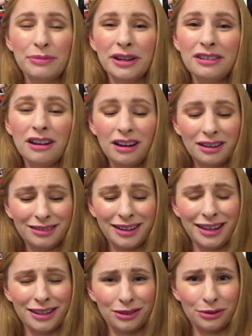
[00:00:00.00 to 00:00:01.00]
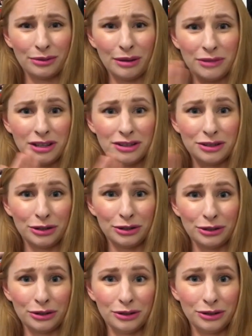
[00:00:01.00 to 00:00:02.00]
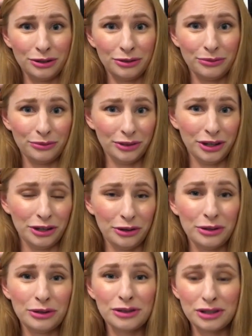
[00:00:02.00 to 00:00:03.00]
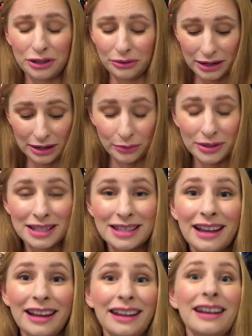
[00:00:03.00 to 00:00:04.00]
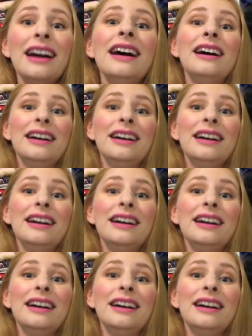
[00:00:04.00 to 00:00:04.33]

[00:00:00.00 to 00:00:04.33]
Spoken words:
but not like the remnants you're used to. It was like